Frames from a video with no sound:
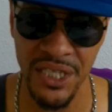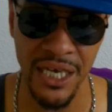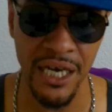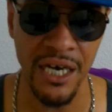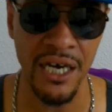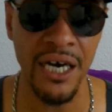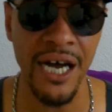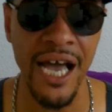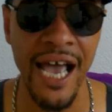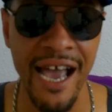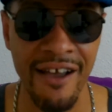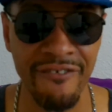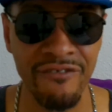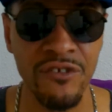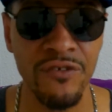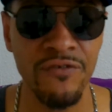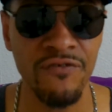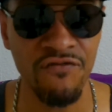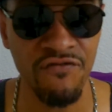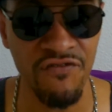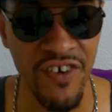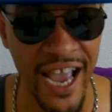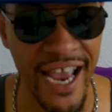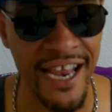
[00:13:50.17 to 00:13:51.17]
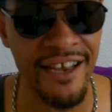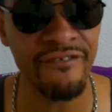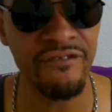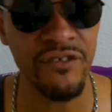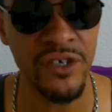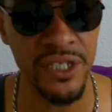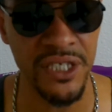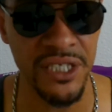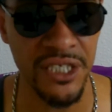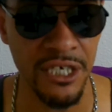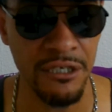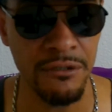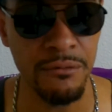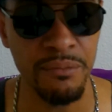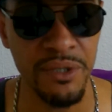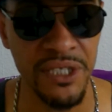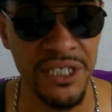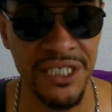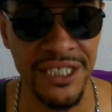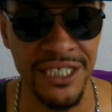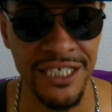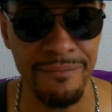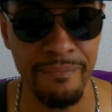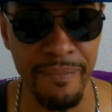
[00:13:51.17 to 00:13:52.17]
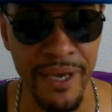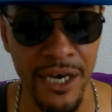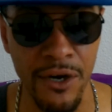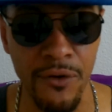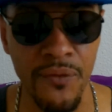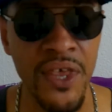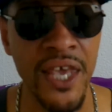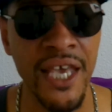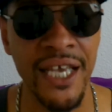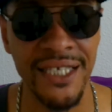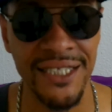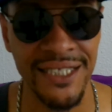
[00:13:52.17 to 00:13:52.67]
have to fight for the WBC belt